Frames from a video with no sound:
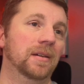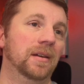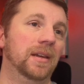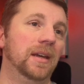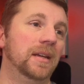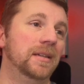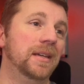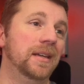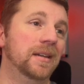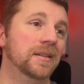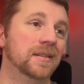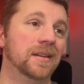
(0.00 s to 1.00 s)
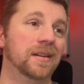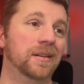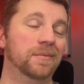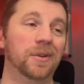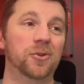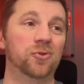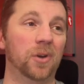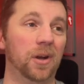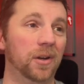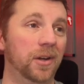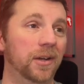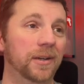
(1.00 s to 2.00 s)
Nicotine is a
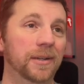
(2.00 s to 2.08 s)
drug.